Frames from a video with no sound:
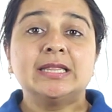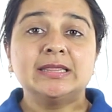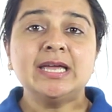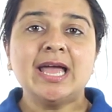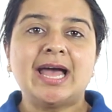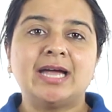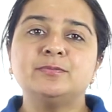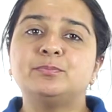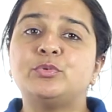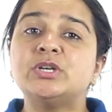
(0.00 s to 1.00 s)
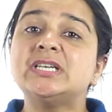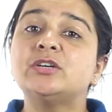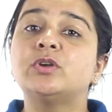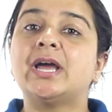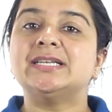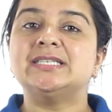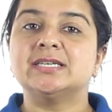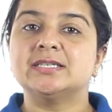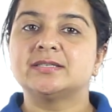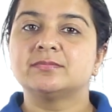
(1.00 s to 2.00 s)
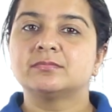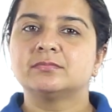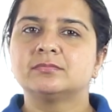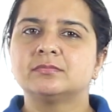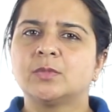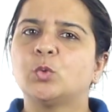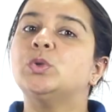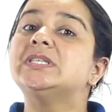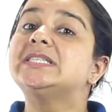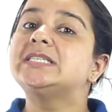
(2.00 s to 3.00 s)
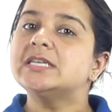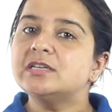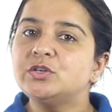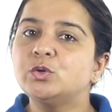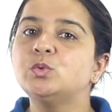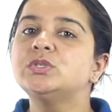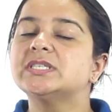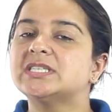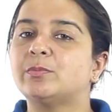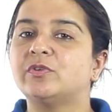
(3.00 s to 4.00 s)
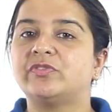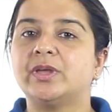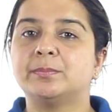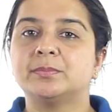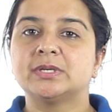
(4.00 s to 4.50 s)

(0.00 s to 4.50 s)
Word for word: They had pretty good ideas. We still use some of them.